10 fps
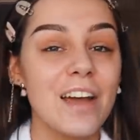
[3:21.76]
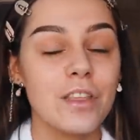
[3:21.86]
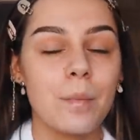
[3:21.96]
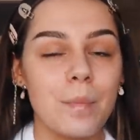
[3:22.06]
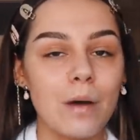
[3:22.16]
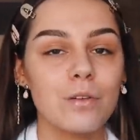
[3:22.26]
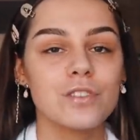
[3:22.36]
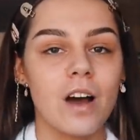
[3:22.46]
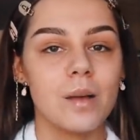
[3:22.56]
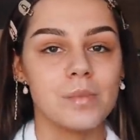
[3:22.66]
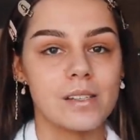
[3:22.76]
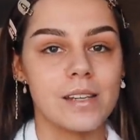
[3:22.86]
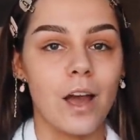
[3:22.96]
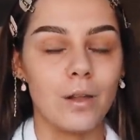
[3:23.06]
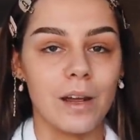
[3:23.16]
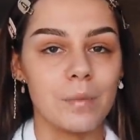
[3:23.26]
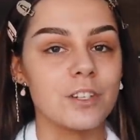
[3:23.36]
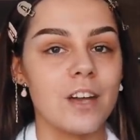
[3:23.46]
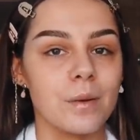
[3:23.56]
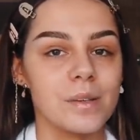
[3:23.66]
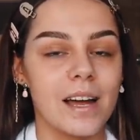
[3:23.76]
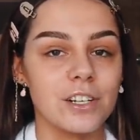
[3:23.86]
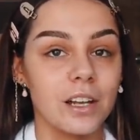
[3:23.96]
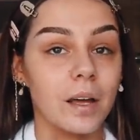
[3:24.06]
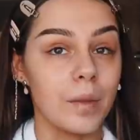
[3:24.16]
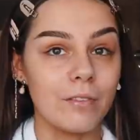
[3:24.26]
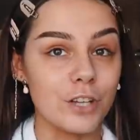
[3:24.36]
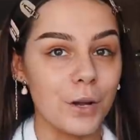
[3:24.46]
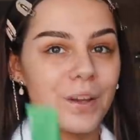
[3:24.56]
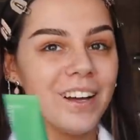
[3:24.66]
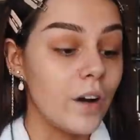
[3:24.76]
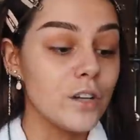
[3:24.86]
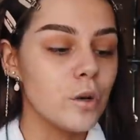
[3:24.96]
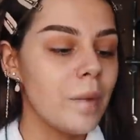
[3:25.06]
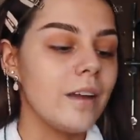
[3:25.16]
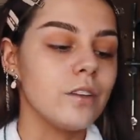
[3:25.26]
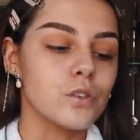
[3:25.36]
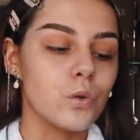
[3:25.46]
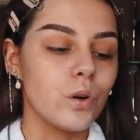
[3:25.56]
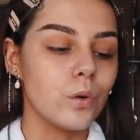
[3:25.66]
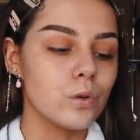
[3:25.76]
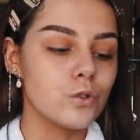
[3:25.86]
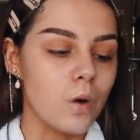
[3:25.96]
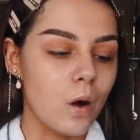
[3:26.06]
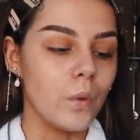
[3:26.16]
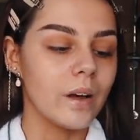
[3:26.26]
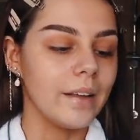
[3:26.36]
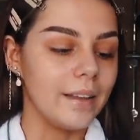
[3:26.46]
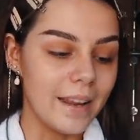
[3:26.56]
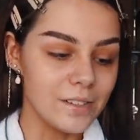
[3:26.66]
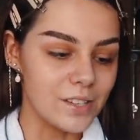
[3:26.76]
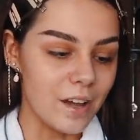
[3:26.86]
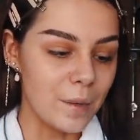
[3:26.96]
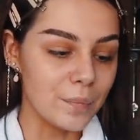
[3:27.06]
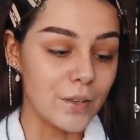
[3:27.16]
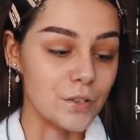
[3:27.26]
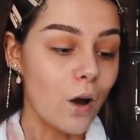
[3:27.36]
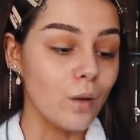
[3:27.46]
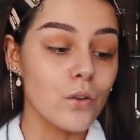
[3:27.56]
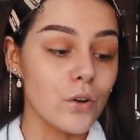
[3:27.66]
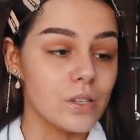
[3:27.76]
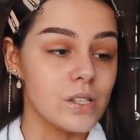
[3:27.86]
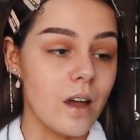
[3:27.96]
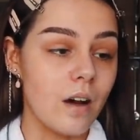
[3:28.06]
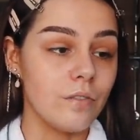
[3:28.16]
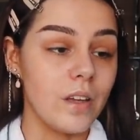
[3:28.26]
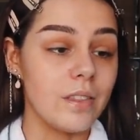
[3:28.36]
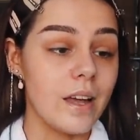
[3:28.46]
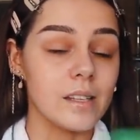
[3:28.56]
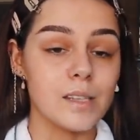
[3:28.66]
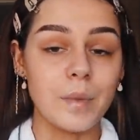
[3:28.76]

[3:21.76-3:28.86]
The amount of times I say Ole on my channel is actually like a bit of a joke. Find Your Balance Oil Control Cleanser. There's a whole lot of good stuff in this.